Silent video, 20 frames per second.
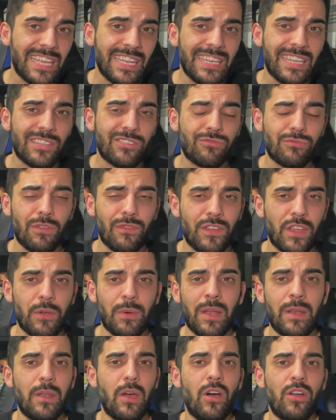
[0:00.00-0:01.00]
in this review.
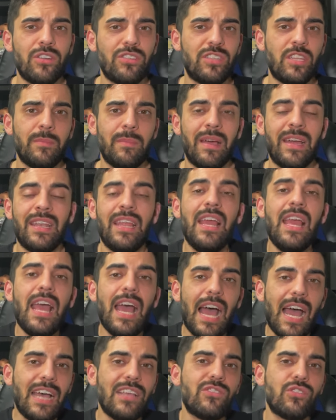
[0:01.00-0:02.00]
And honestly, man,
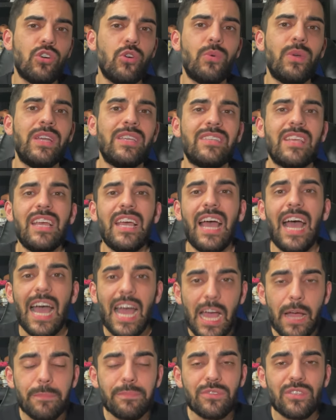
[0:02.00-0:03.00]
as always,
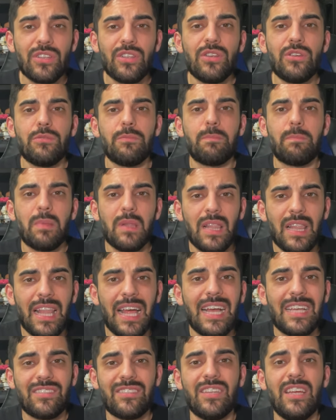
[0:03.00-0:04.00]
absolute
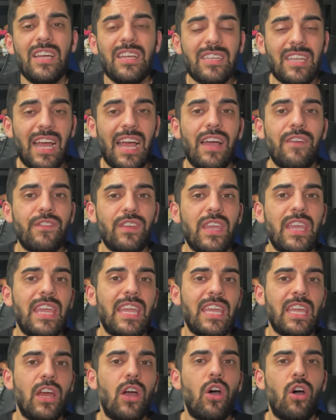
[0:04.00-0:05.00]
blast to have you
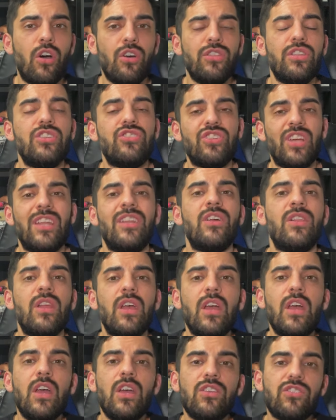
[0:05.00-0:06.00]
here on the channel.
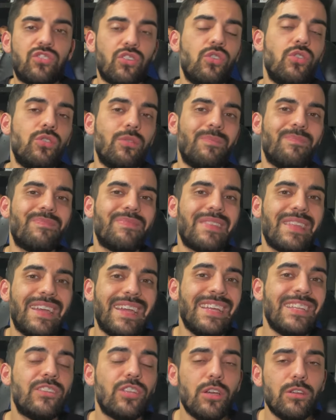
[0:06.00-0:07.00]
So,
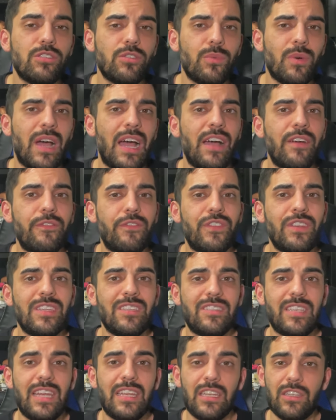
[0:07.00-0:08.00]
in terms of what Anthony
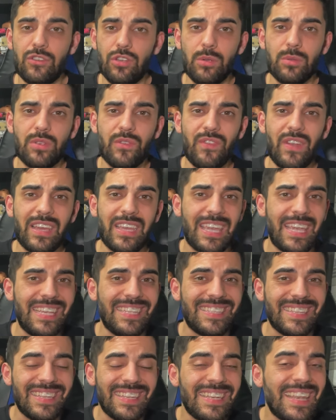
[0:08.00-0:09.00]
said, in terms of like
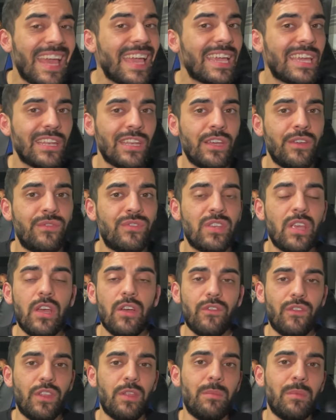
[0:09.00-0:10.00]
his negatives
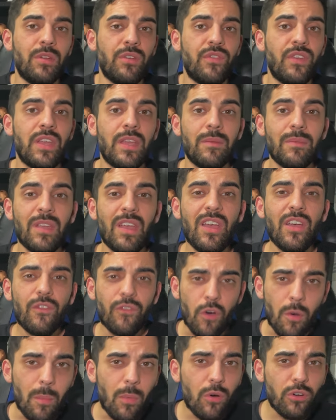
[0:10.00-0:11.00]
for the movie,
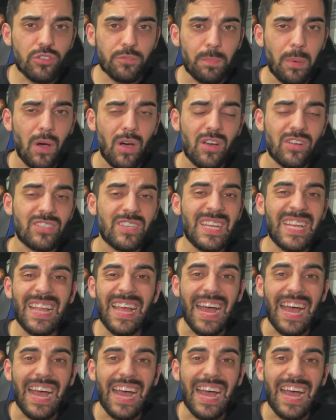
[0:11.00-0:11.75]
for the most part,